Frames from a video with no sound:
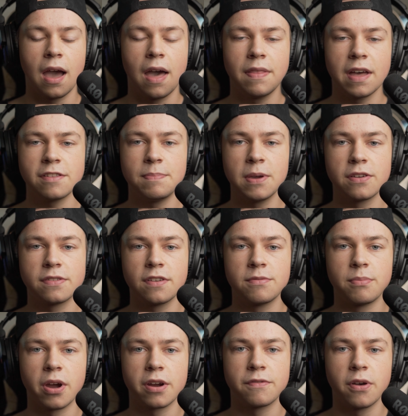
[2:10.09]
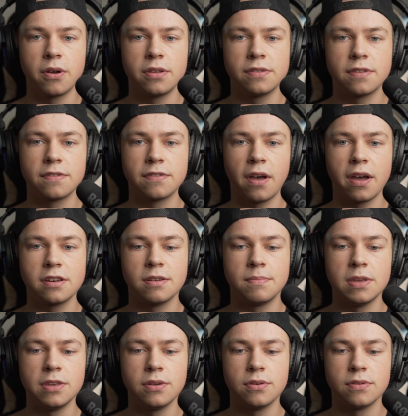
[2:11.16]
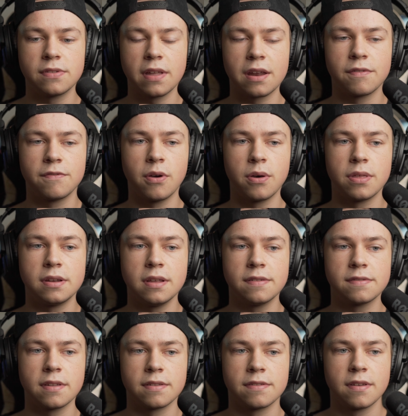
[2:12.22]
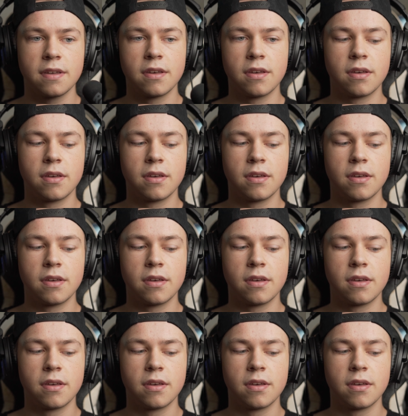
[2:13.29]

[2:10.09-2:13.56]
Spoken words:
And that's because this microphone is designed to be used at a further distance.